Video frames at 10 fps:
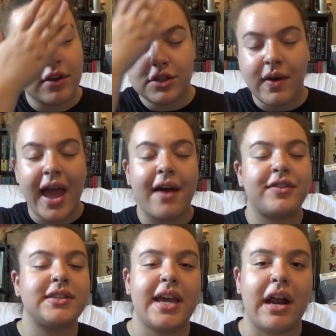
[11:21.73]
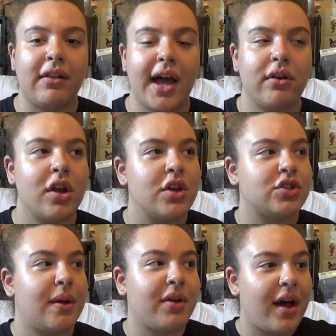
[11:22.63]
So I have to say it out loud.
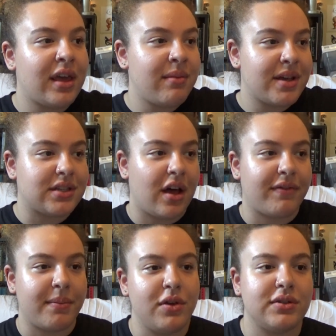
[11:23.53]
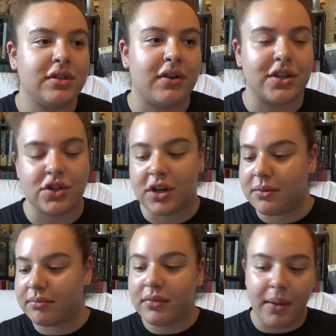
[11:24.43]
So I'm talking to myself, I'm using the restroom,